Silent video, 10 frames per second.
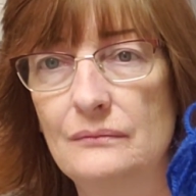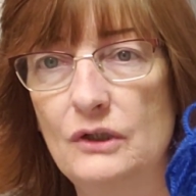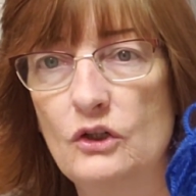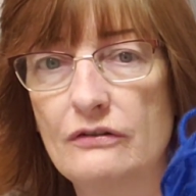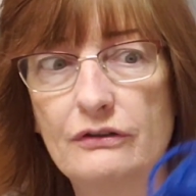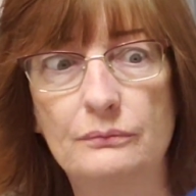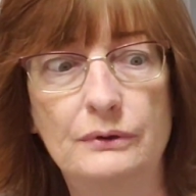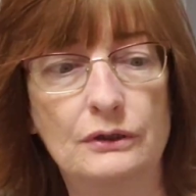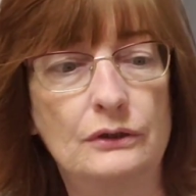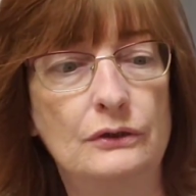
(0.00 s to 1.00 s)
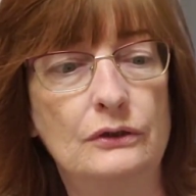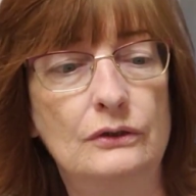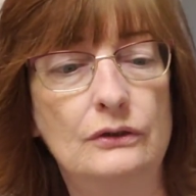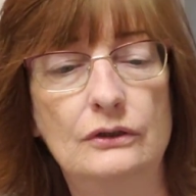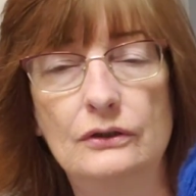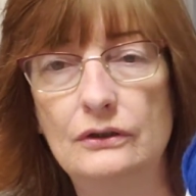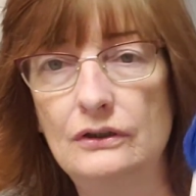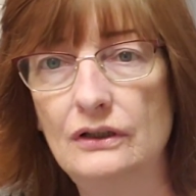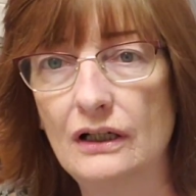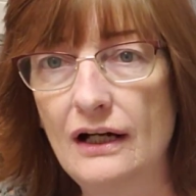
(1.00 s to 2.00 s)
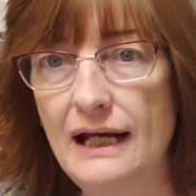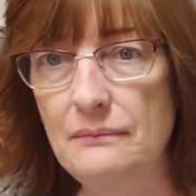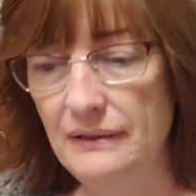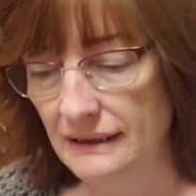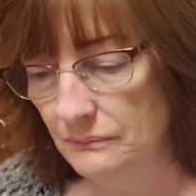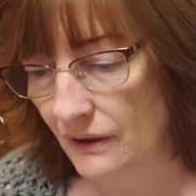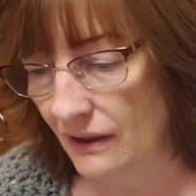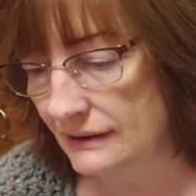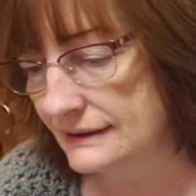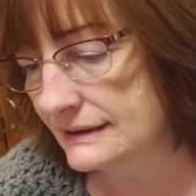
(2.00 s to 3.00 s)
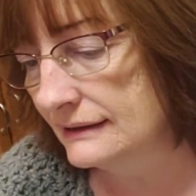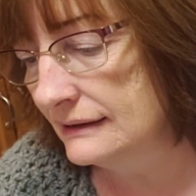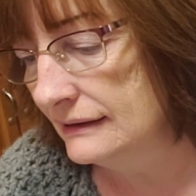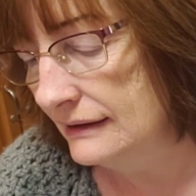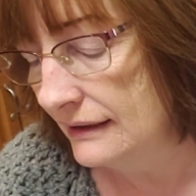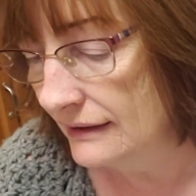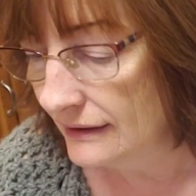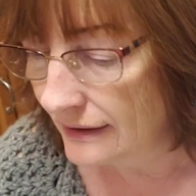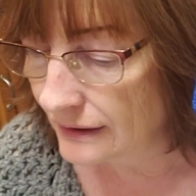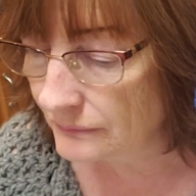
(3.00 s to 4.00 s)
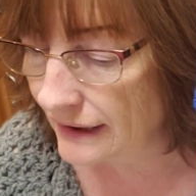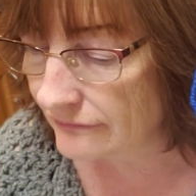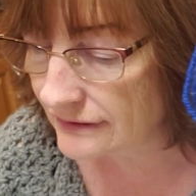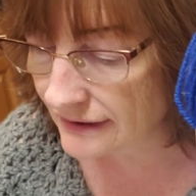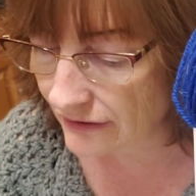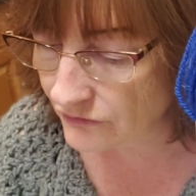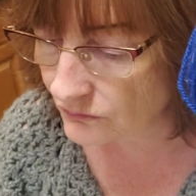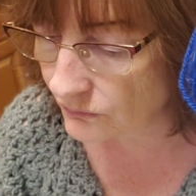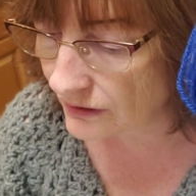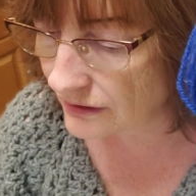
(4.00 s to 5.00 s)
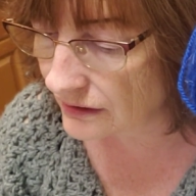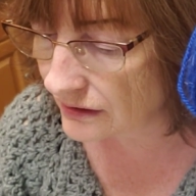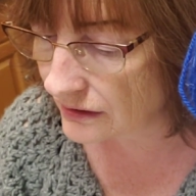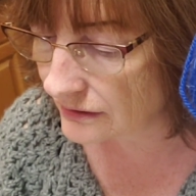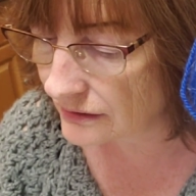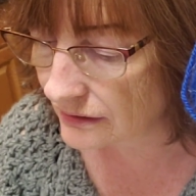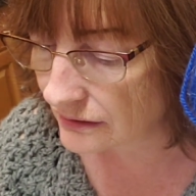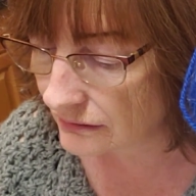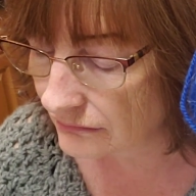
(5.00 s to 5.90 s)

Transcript: Beautiful blue. All right, paint box. And we have another one.